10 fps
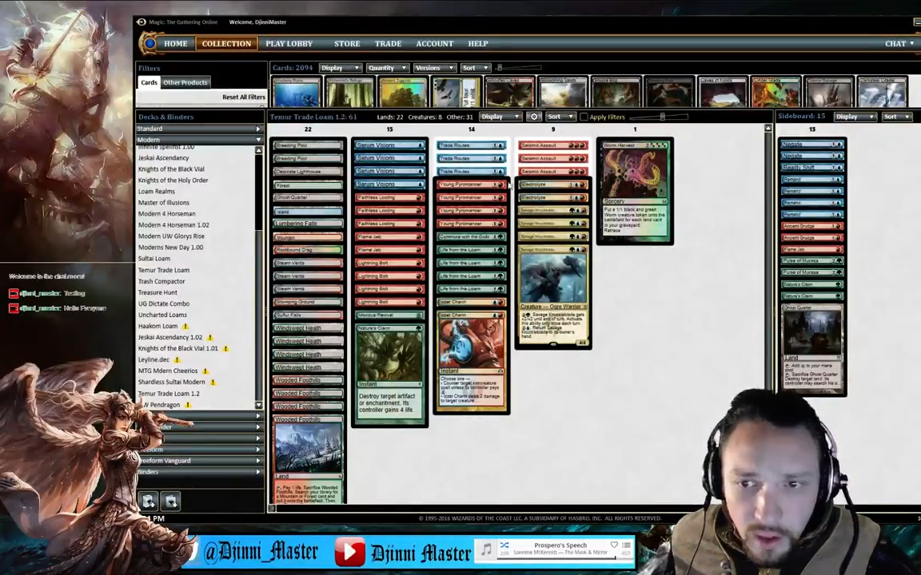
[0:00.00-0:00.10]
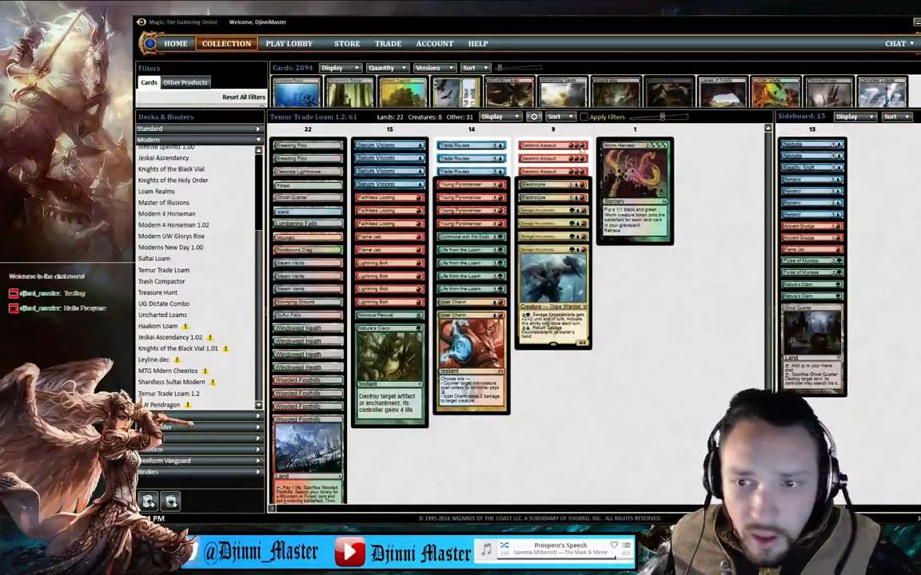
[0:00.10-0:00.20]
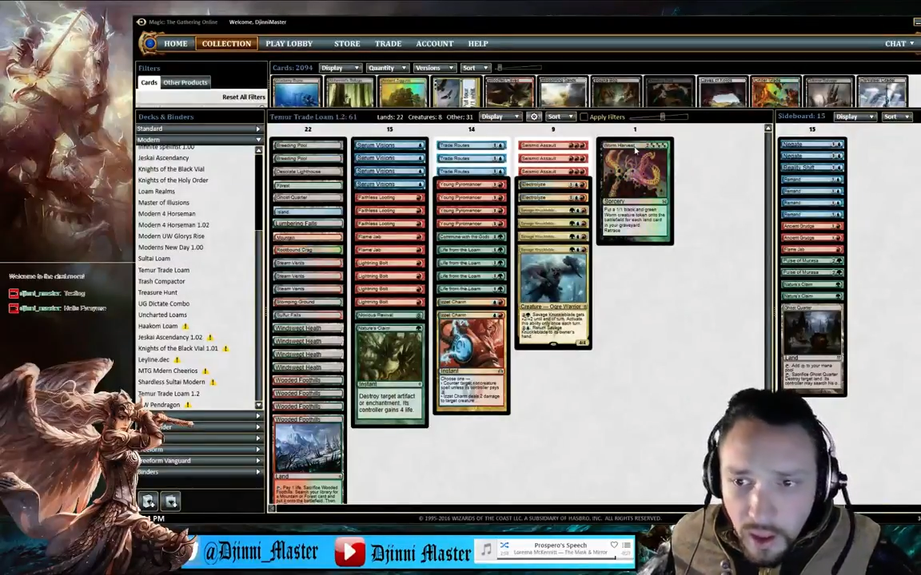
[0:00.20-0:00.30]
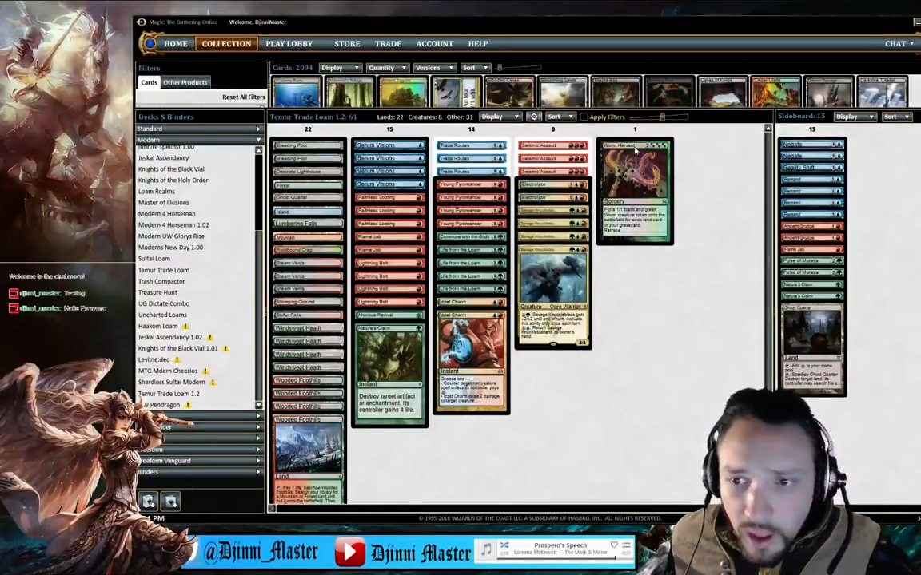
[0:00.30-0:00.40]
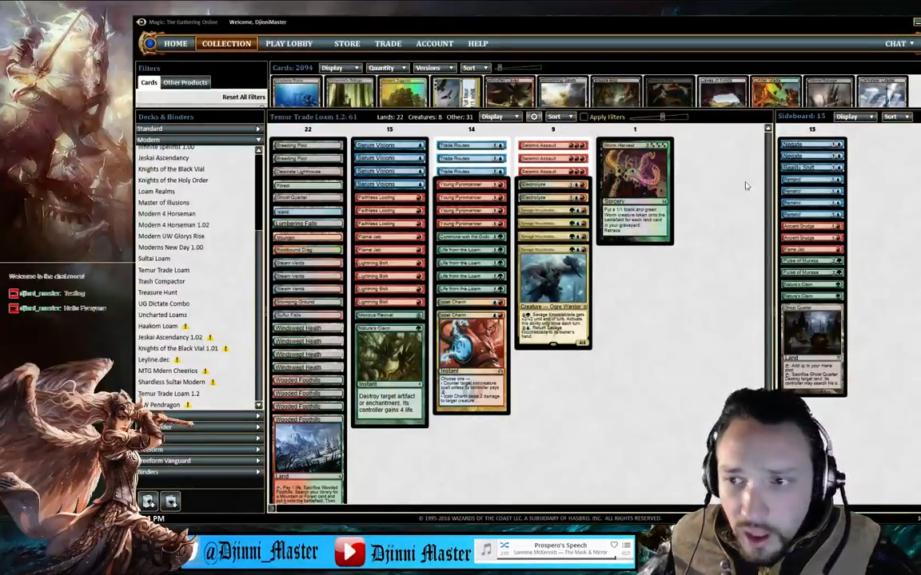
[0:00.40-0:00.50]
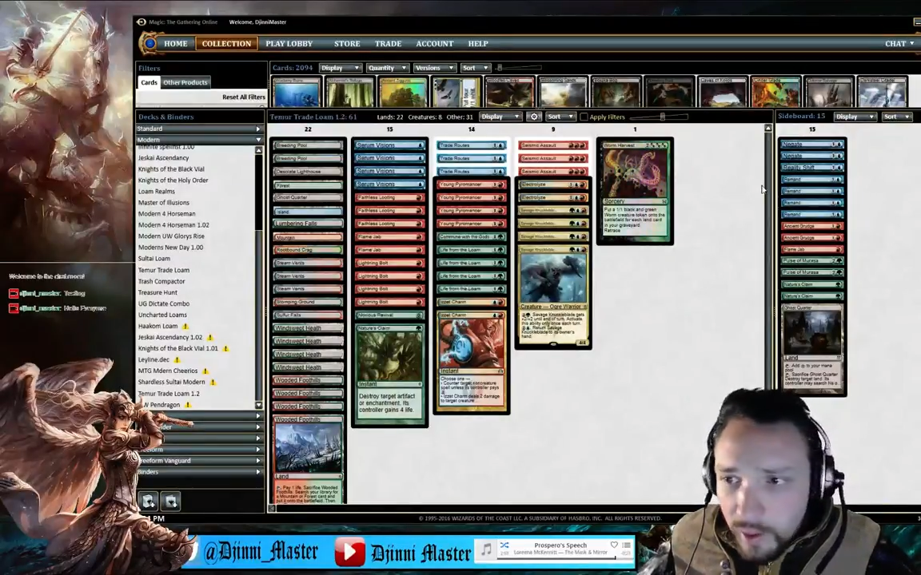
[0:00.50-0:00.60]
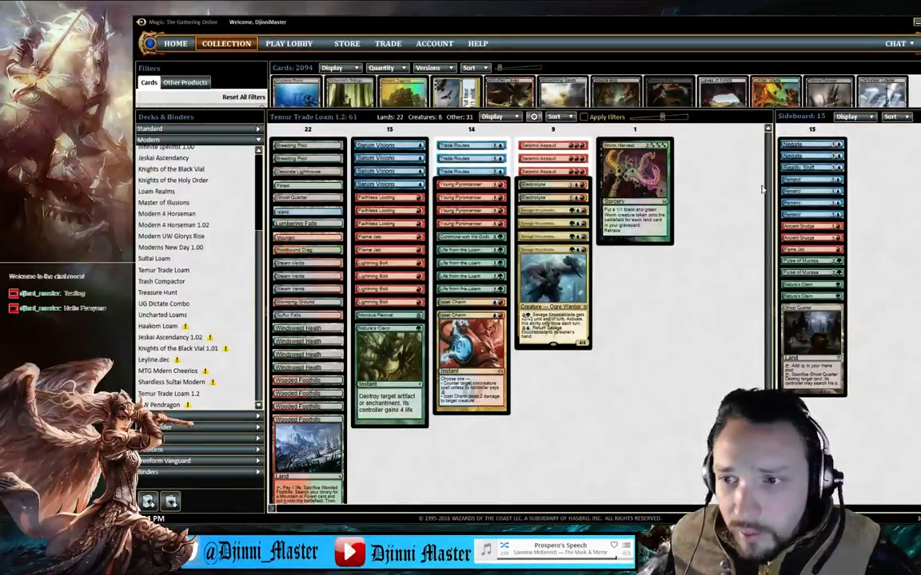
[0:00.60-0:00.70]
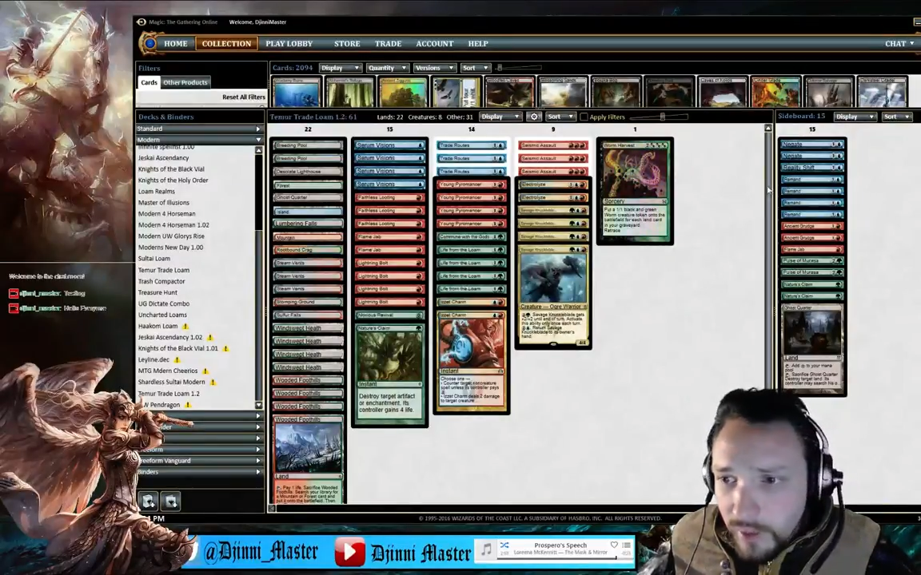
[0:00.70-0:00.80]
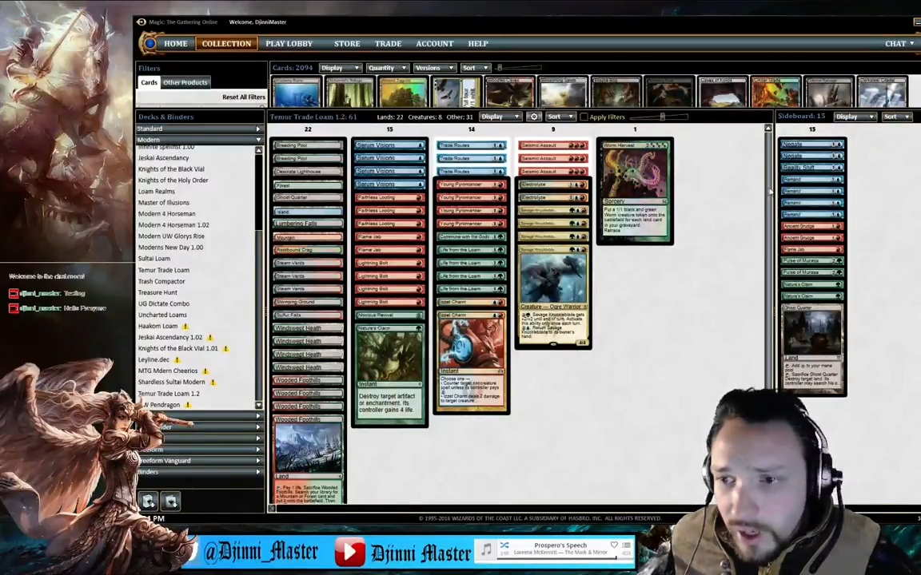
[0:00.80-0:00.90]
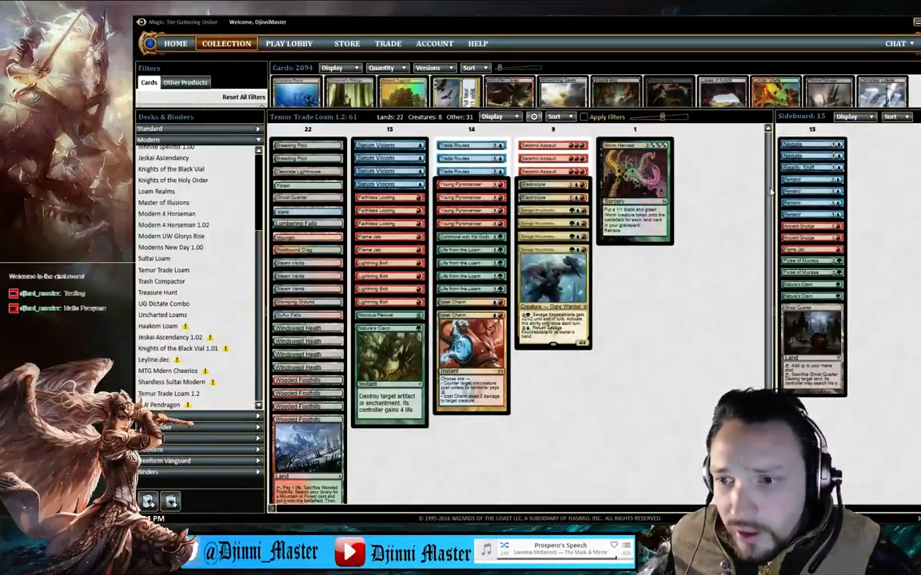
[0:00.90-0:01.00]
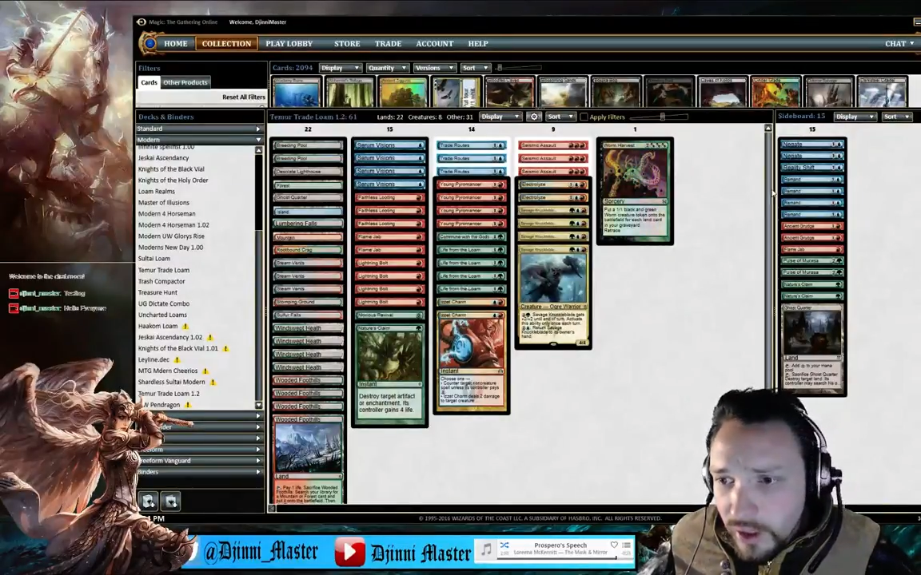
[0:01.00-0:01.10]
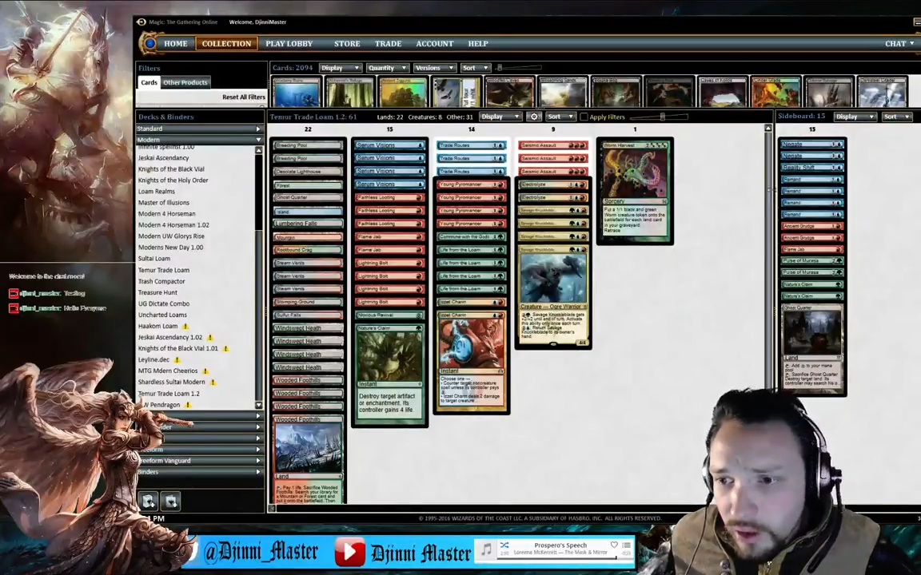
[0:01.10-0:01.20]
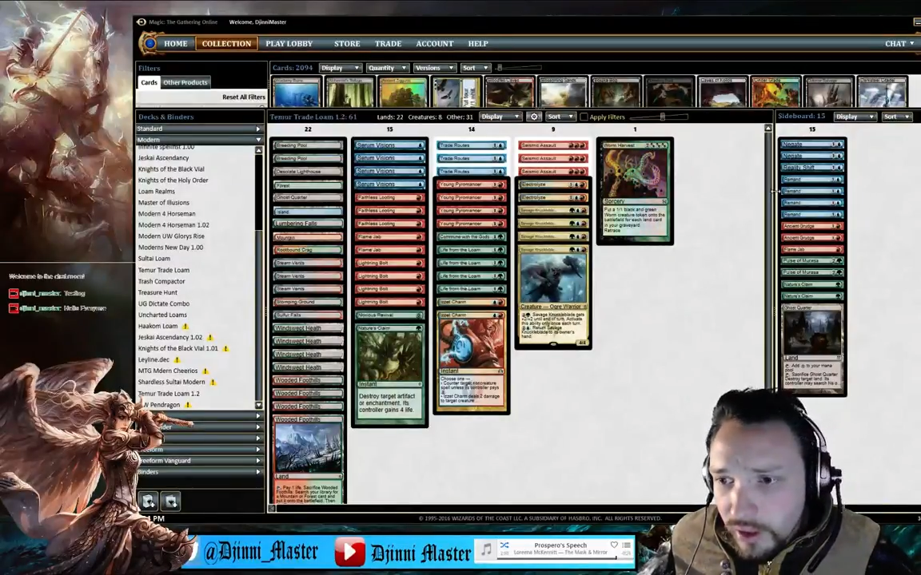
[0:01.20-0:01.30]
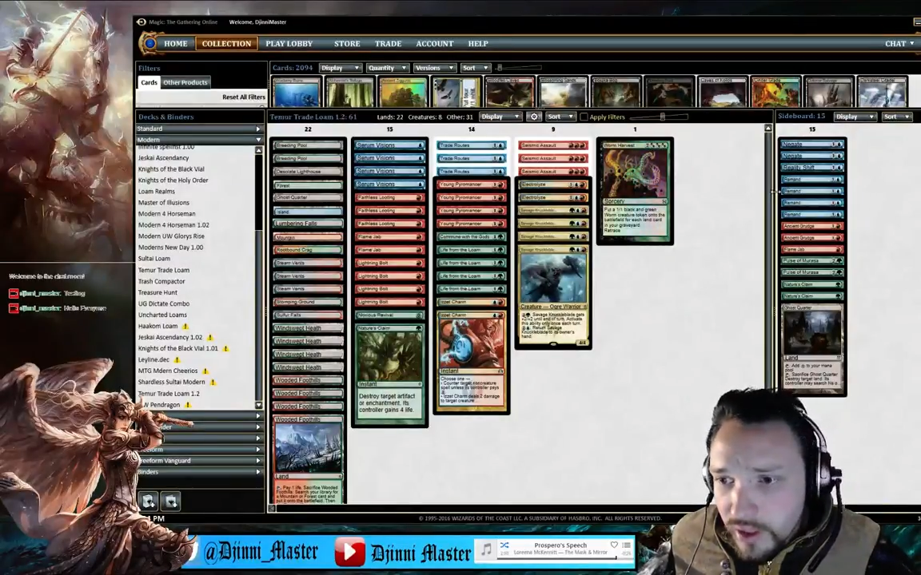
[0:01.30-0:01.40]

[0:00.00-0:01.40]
Now take a look at the